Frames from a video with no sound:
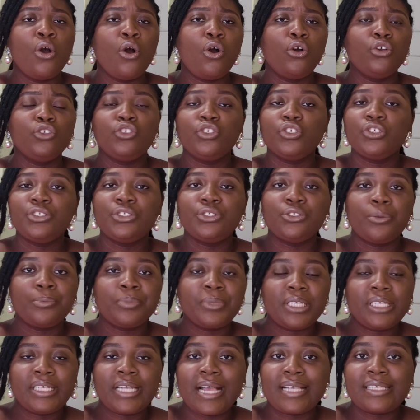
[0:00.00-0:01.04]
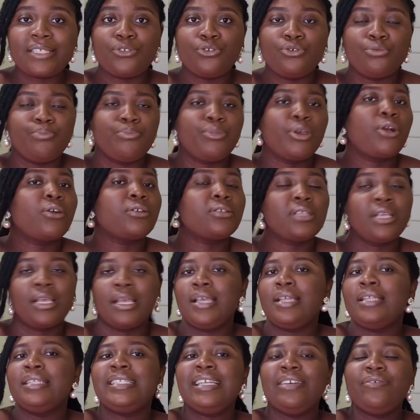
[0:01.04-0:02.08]
or just something that has to do, because
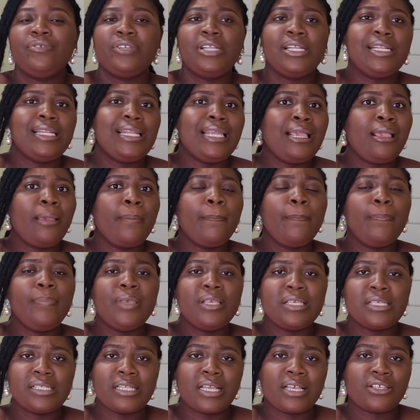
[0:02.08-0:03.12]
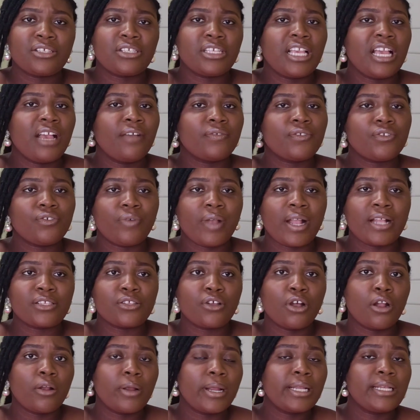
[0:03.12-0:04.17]
definitely in business you have to write.
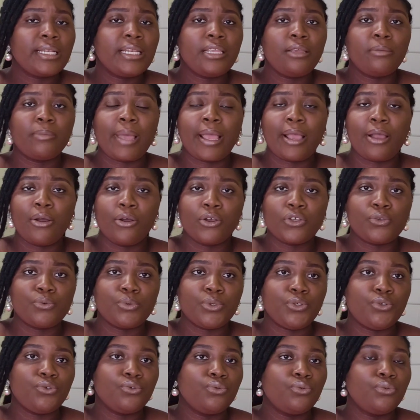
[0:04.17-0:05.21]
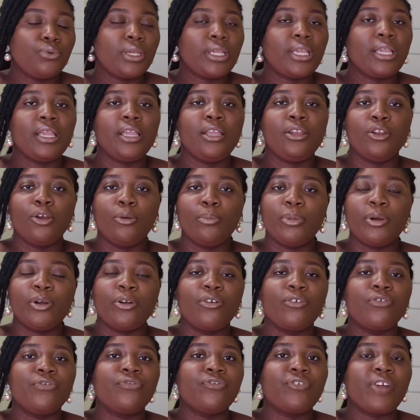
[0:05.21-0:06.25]
Currently in my course we do a number
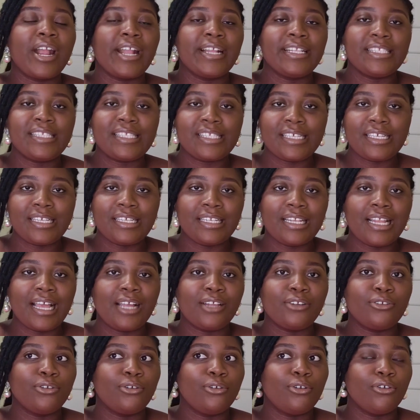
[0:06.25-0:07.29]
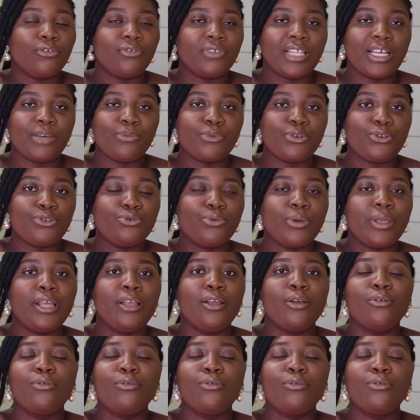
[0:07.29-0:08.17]
of writing and all of that. We do